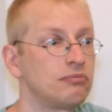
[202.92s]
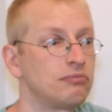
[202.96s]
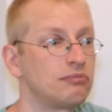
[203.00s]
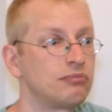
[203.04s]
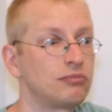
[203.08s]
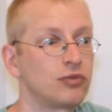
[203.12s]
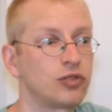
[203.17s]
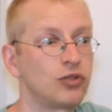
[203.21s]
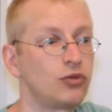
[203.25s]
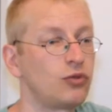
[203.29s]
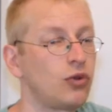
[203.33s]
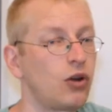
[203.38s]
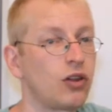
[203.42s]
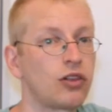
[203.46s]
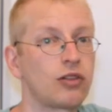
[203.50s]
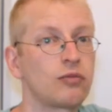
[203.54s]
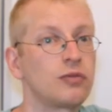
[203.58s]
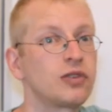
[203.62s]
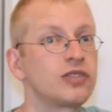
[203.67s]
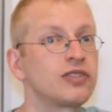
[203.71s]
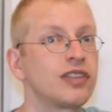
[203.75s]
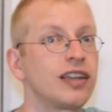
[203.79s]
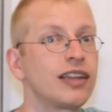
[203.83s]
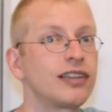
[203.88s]
do all the
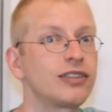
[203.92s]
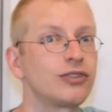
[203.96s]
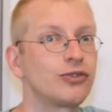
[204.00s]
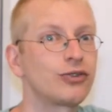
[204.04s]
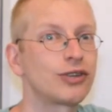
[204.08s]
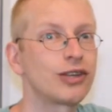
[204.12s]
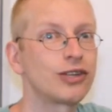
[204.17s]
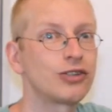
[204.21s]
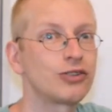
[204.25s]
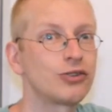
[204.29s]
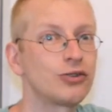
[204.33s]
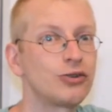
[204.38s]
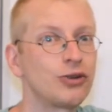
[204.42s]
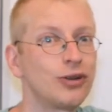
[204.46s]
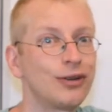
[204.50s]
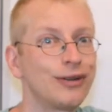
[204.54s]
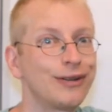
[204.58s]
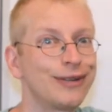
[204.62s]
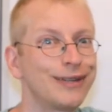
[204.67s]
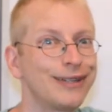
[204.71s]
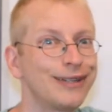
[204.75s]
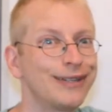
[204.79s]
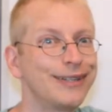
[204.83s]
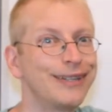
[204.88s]
mistakes you can do
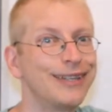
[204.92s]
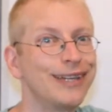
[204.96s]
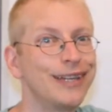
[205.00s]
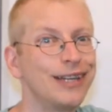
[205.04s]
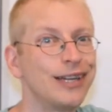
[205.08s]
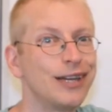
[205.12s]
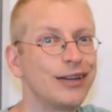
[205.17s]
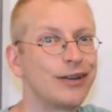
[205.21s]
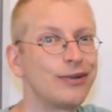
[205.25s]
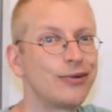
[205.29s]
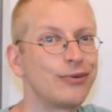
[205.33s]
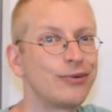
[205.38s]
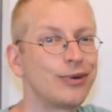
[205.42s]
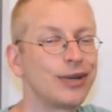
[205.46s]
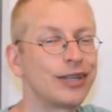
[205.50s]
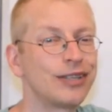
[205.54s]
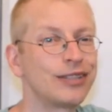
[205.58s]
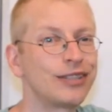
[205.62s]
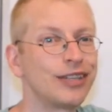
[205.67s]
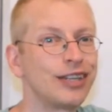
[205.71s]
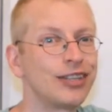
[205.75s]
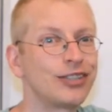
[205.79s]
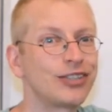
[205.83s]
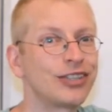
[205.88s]
when
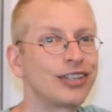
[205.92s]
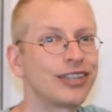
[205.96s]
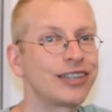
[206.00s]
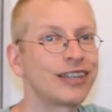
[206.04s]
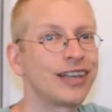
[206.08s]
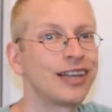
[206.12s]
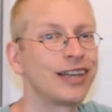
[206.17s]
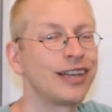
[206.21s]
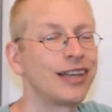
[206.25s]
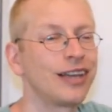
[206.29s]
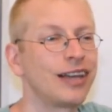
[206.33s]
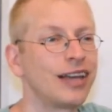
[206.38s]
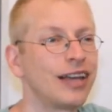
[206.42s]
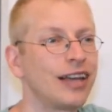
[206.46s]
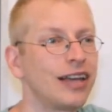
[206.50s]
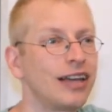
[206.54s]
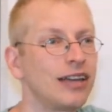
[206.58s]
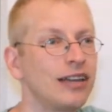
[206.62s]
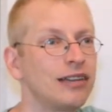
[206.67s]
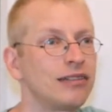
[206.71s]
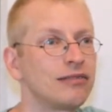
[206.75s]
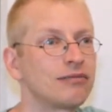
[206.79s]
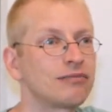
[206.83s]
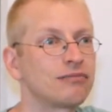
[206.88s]
teaching,
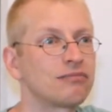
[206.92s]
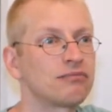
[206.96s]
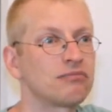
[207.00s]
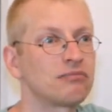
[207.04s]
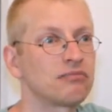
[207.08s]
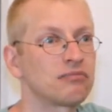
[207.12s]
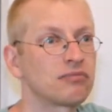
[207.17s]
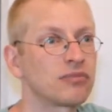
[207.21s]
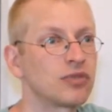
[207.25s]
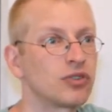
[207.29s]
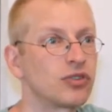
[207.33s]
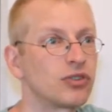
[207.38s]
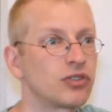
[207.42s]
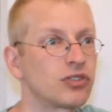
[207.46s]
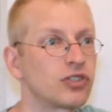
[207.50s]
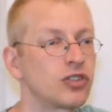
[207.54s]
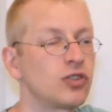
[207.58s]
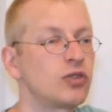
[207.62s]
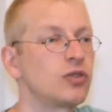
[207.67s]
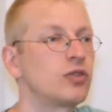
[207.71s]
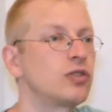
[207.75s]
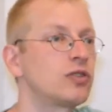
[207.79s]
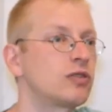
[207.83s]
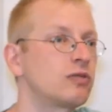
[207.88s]
and your
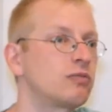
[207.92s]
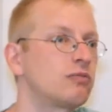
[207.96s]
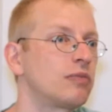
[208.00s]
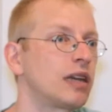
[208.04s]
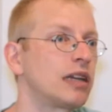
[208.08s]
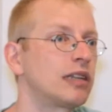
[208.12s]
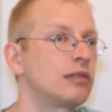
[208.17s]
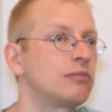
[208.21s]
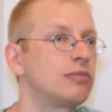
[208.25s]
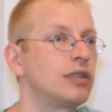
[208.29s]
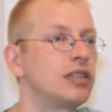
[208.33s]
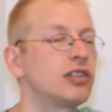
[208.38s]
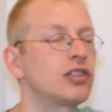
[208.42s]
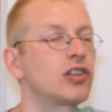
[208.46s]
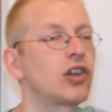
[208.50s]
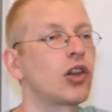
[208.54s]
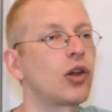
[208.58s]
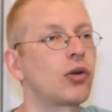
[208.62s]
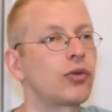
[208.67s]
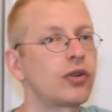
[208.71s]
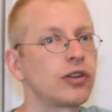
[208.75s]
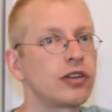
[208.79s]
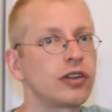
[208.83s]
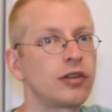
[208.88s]
students might be
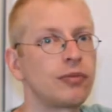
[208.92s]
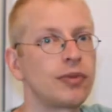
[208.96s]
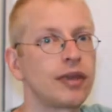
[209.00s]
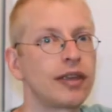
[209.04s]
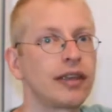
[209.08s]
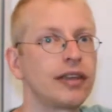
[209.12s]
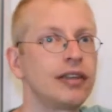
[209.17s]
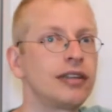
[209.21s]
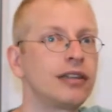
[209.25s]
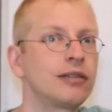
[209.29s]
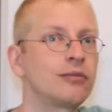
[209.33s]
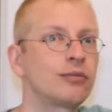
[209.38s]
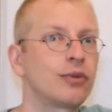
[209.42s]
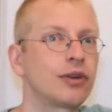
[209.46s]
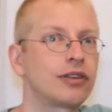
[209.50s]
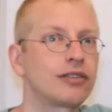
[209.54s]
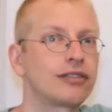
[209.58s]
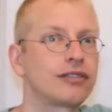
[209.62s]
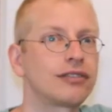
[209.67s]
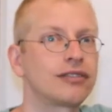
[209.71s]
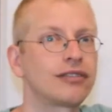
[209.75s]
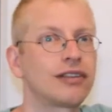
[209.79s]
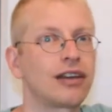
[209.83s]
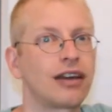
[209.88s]
slower in the beginning,
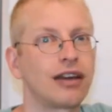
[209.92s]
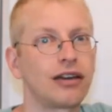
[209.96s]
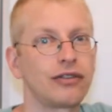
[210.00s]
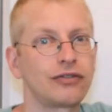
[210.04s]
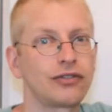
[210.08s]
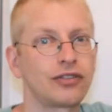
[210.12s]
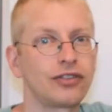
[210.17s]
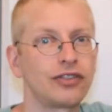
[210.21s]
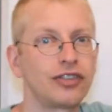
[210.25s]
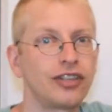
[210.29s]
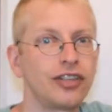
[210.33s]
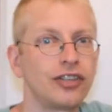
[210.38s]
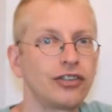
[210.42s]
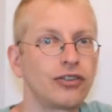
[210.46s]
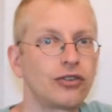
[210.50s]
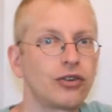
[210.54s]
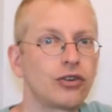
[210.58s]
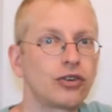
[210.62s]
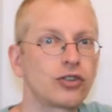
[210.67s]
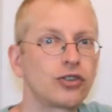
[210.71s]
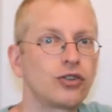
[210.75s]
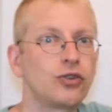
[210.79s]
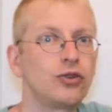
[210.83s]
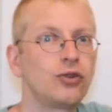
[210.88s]
but after a year or
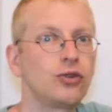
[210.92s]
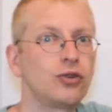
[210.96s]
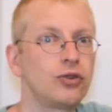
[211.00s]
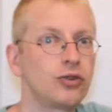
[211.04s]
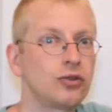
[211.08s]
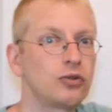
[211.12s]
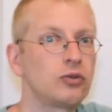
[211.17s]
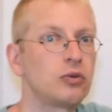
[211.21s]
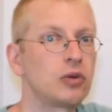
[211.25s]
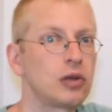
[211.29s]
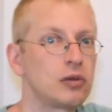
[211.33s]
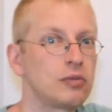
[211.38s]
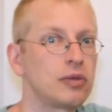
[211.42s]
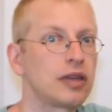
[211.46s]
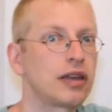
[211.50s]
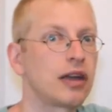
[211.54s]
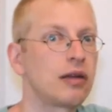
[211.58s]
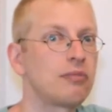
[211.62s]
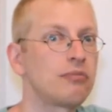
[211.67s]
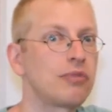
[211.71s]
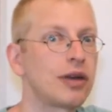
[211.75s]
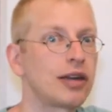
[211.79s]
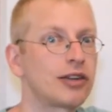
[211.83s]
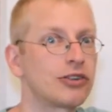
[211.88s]
two you will
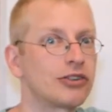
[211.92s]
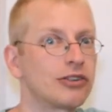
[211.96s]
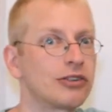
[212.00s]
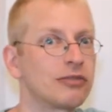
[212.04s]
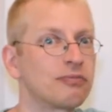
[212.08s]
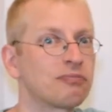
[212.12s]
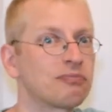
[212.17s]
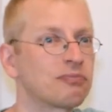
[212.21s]
become better.